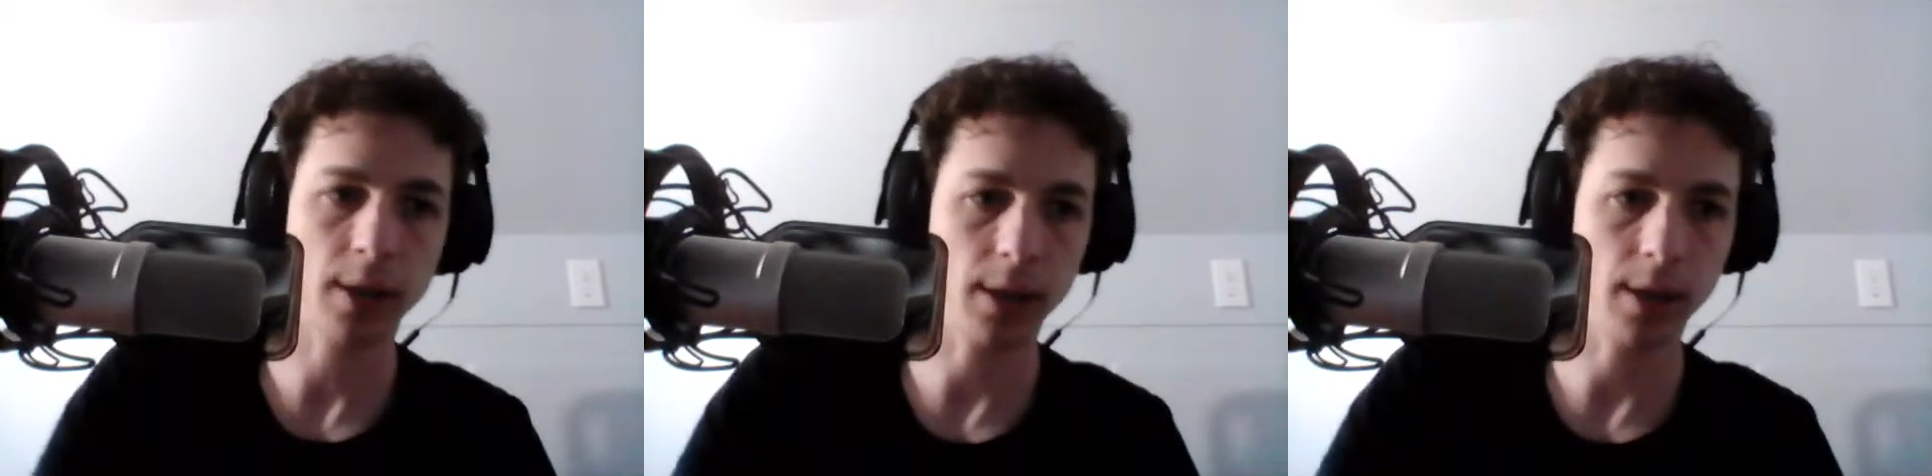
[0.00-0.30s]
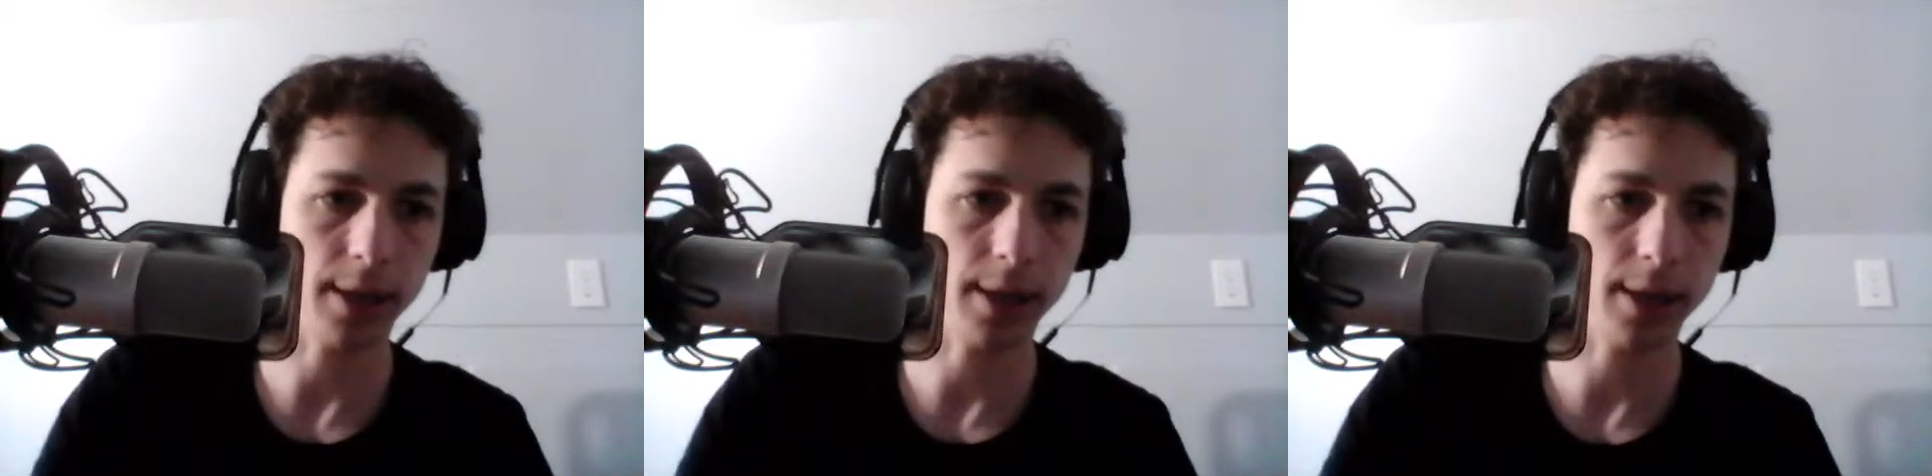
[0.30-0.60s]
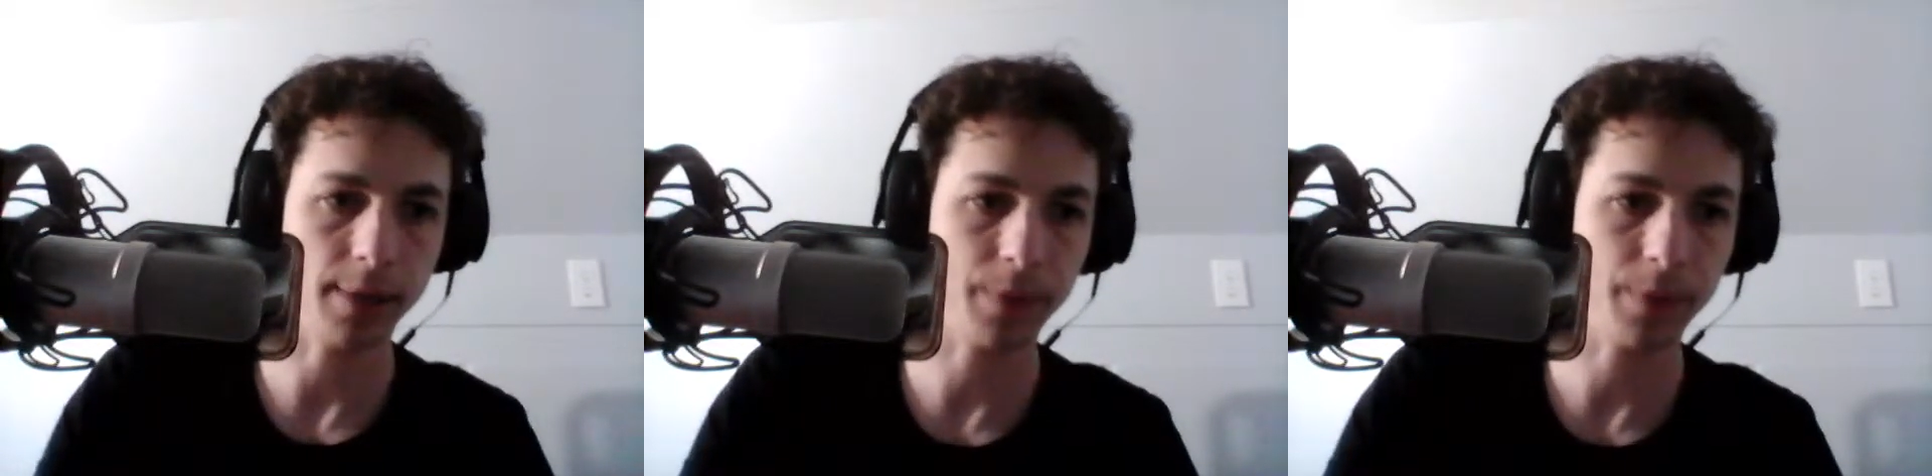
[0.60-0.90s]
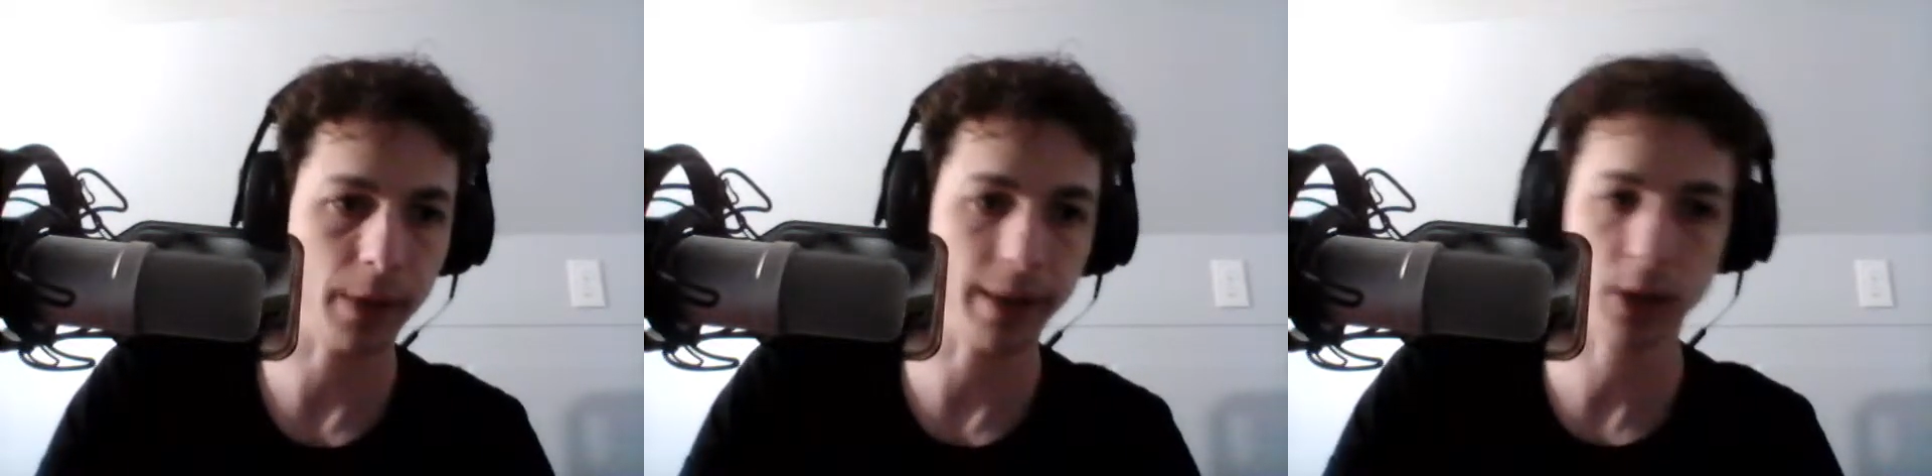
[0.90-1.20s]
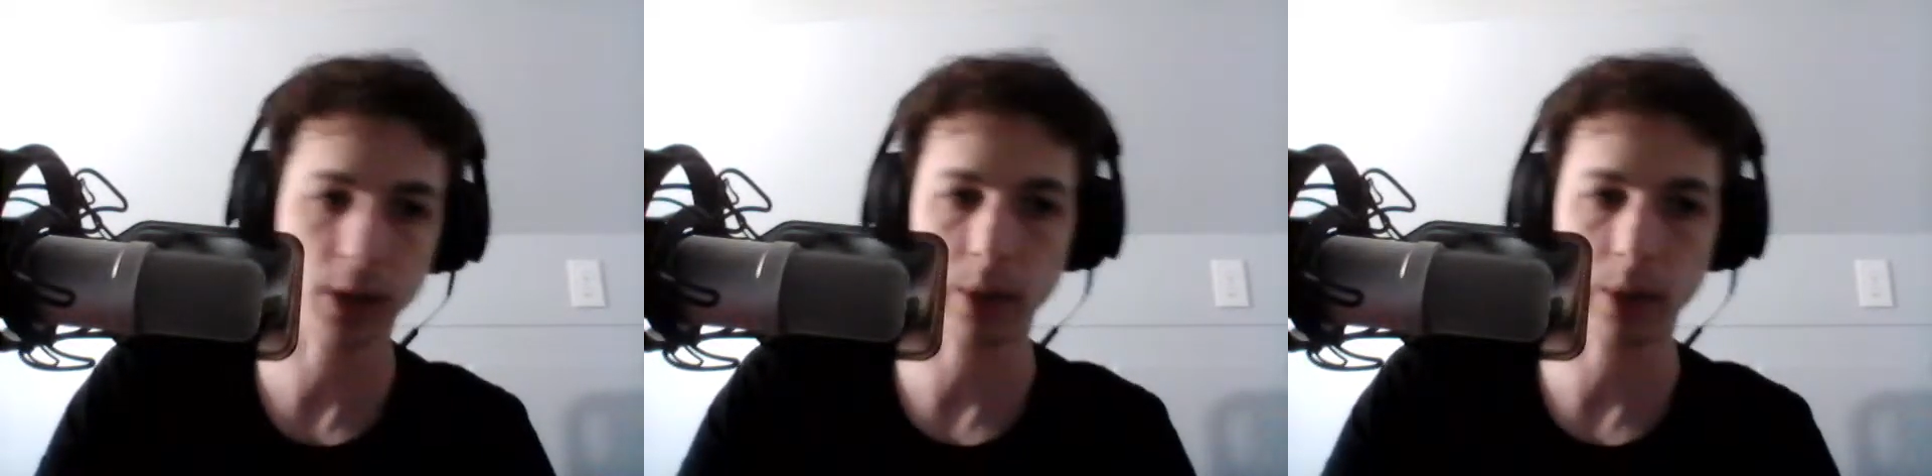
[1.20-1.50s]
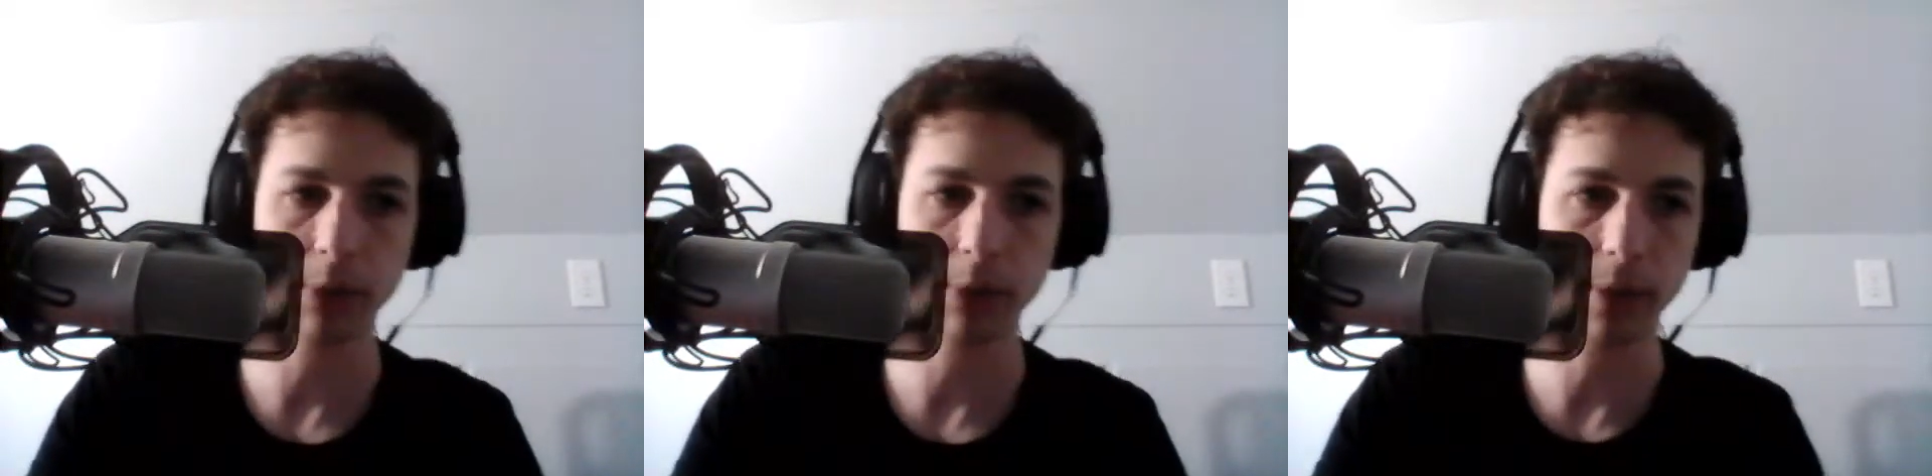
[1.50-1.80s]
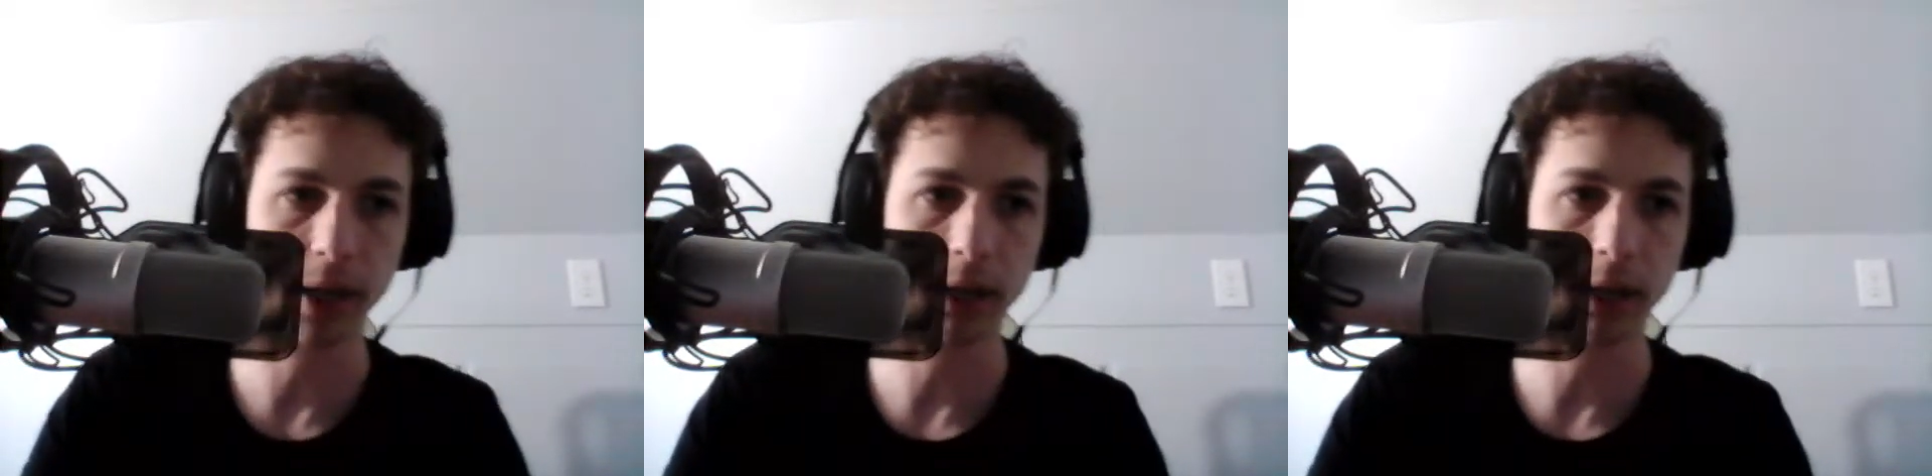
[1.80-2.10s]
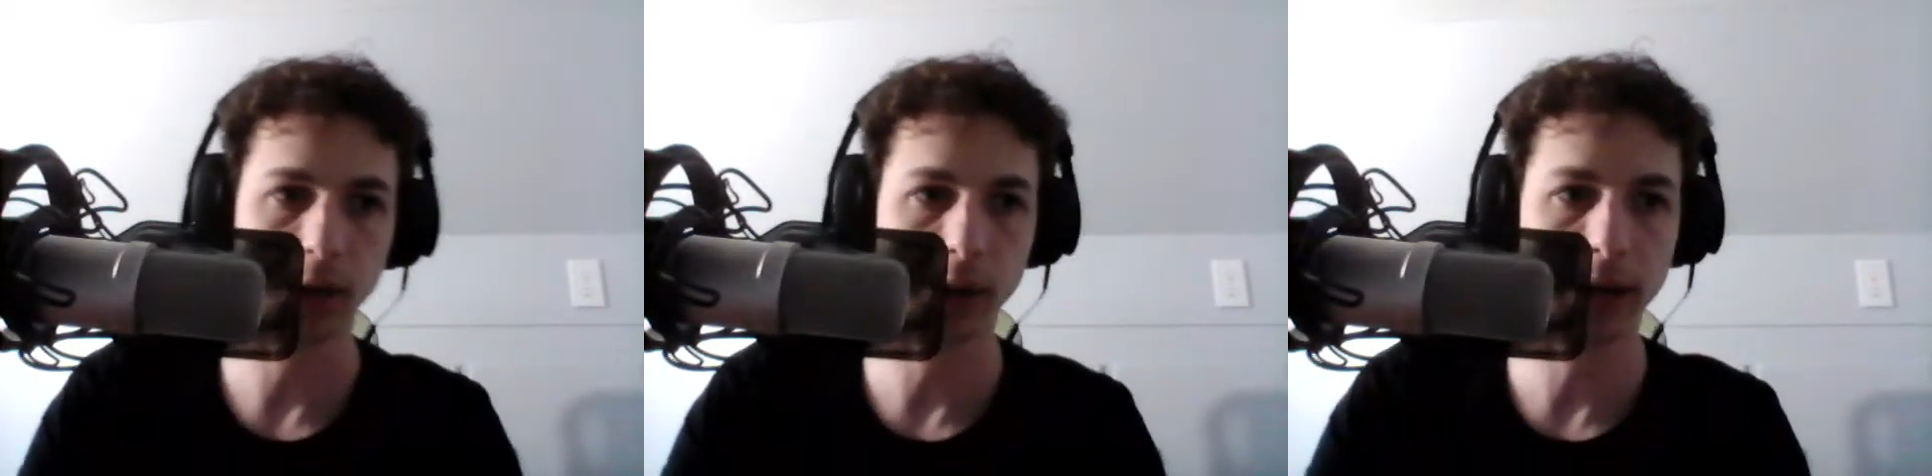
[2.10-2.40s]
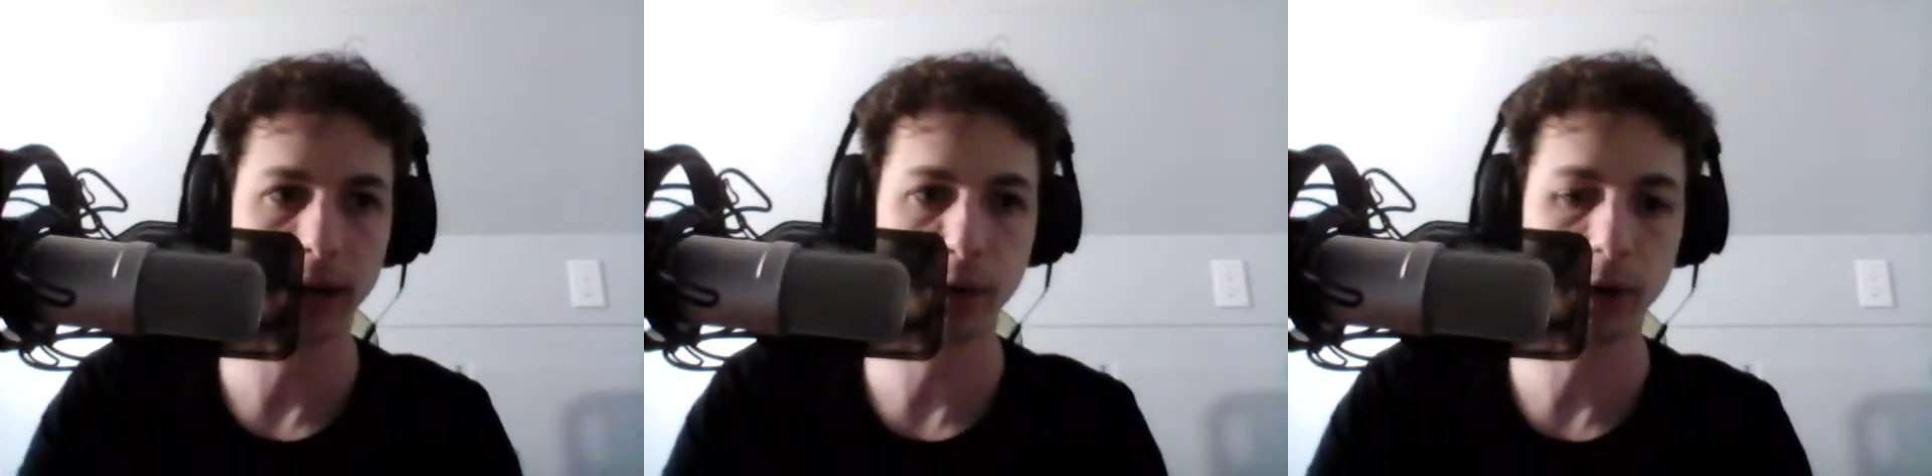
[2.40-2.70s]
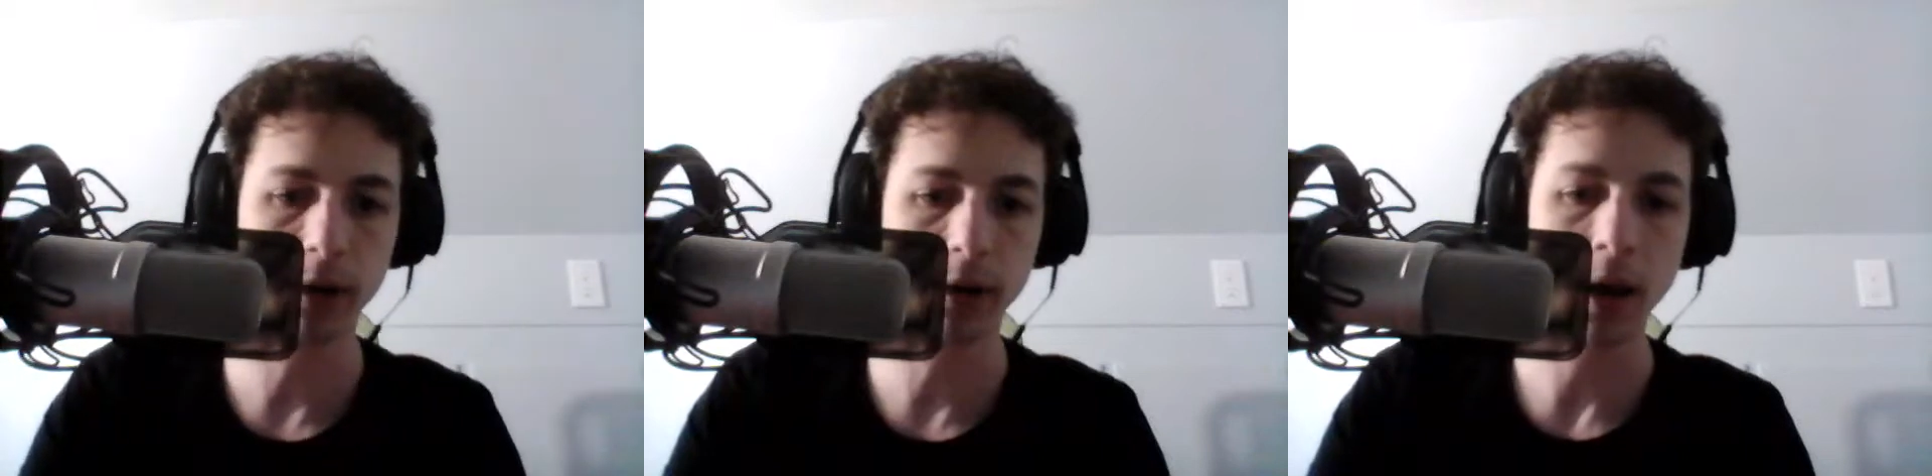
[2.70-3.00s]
I don't actually know what number I'm on because they're out of order.